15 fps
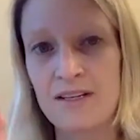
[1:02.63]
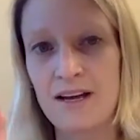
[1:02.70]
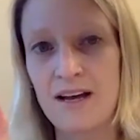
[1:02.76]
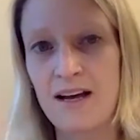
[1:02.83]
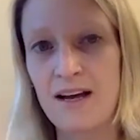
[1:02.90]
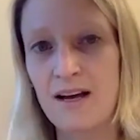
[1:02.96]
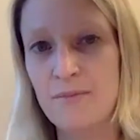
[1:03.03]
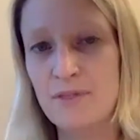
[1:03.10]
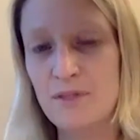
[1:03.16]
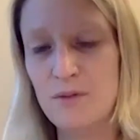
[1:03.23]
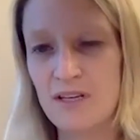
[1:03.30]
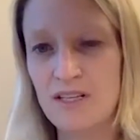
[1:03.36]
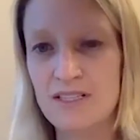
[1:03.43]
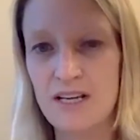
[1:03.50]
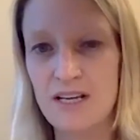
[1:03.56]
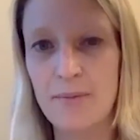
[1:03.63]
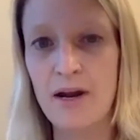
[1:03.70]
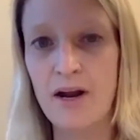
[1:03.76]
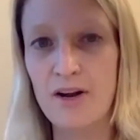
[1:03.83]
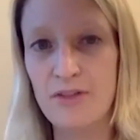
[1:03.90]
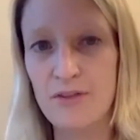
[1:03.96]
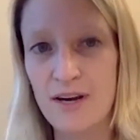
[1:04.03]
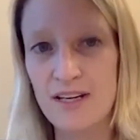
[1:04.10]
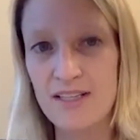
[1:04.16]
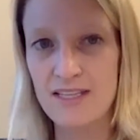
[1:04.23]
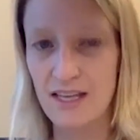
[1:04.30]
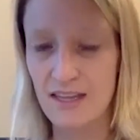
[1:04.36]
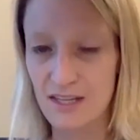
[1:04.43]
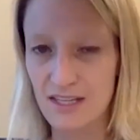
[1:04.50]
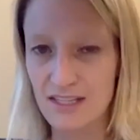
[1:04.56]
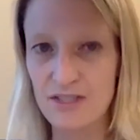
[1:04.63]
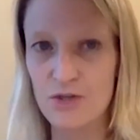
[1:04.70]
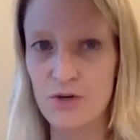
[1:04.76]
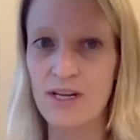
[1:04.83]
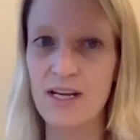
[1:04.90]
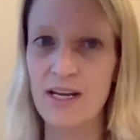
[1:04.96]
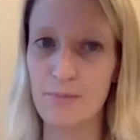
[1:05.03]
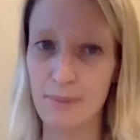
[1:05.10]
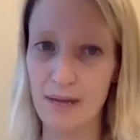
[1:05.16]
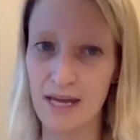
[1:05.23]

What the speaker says: So we're going to talk about arthritis at that joint and